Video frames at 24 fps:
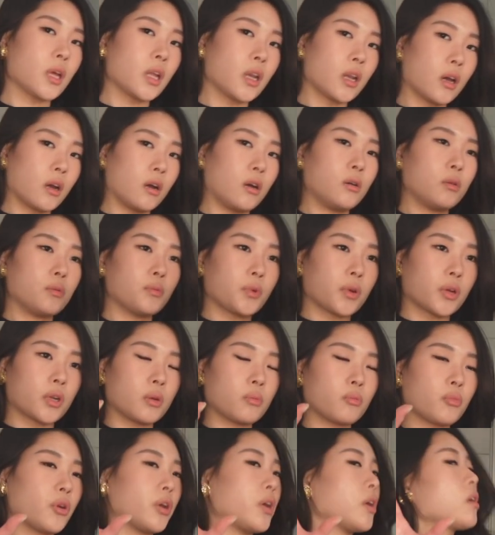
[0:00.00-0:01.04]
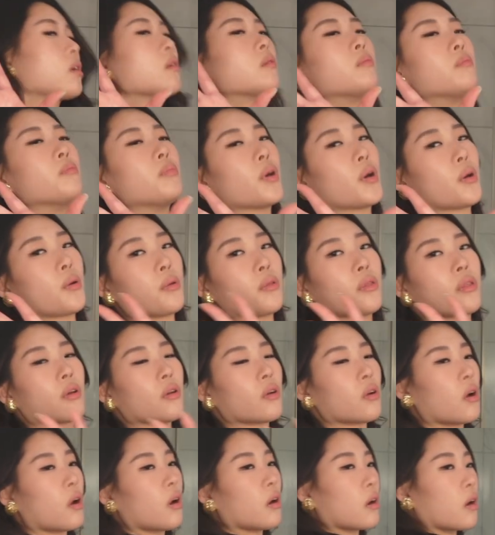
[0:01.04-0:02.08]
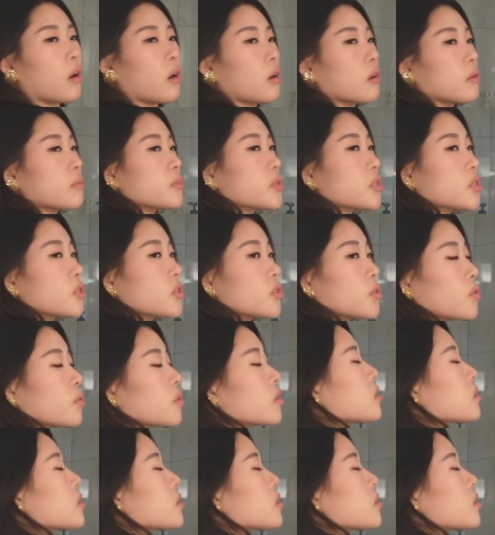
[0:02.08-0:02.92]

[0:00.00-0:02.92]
And now we're going to bring both our arms to the